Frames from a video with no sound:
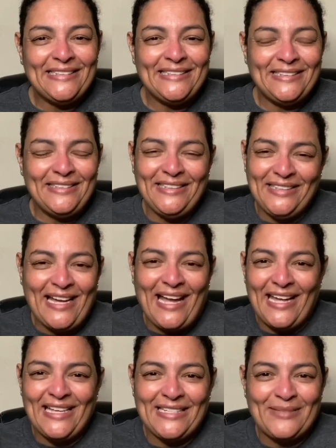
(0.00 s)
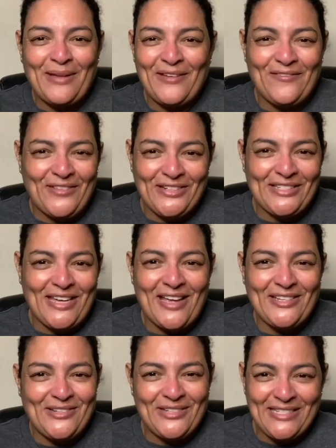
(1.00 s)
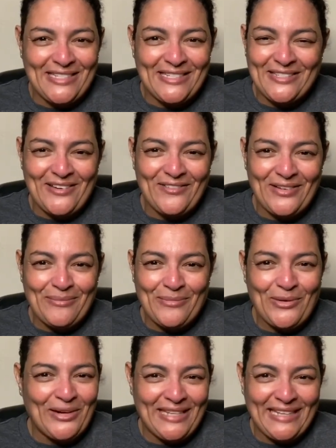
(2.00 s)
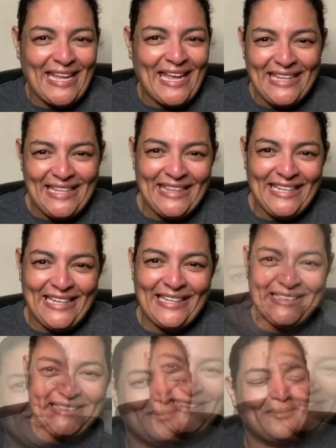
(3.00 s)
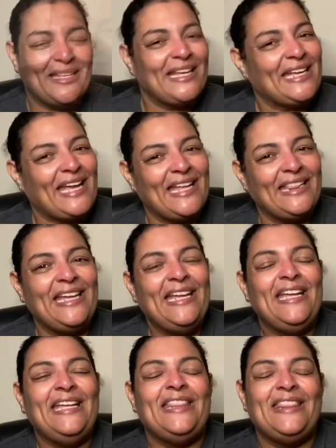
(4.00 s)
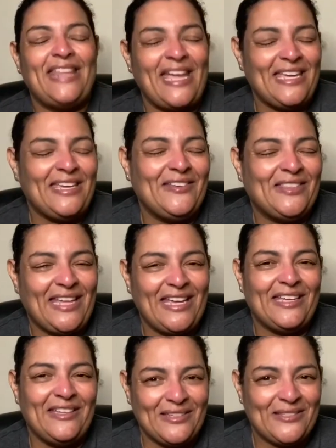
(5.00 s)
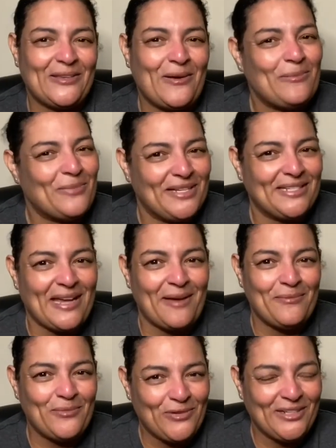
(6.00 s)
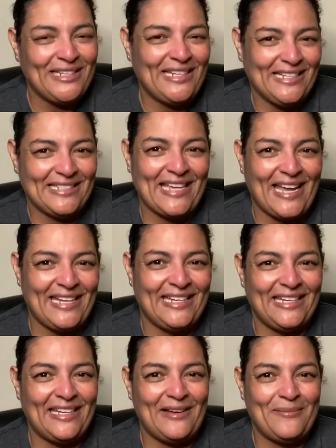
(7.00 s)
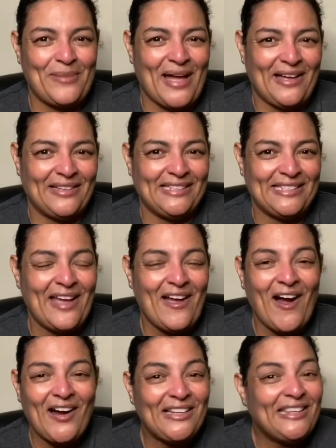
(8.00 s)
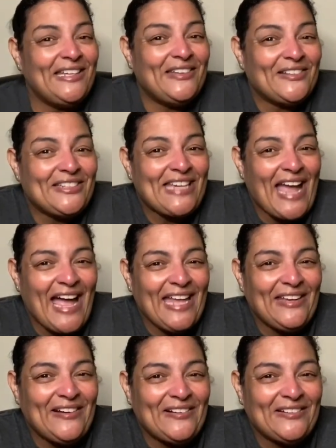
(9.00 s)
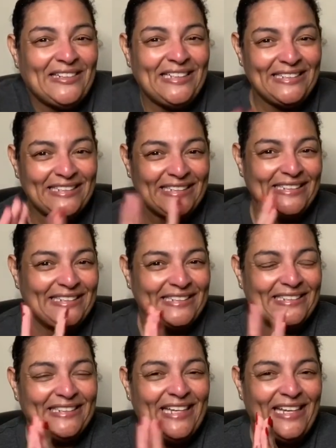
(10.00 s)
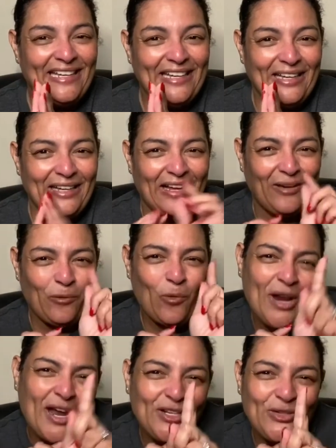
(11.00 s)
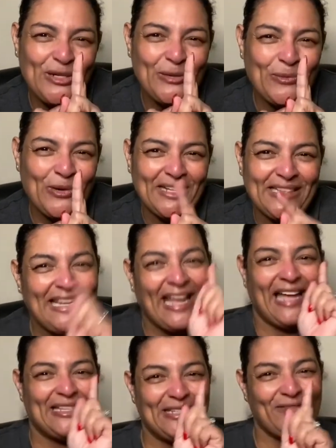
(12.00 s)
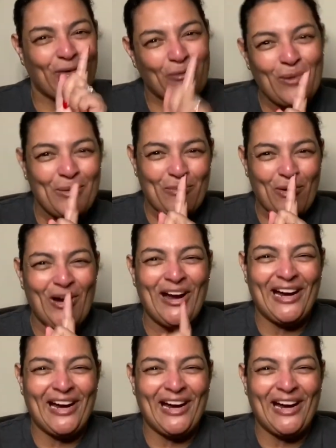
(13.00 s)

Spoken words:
you guys, my first 100 deserve it more than anything else. But again, thank you so much. I'm really excited about our little channel. It's 101. It has even one more.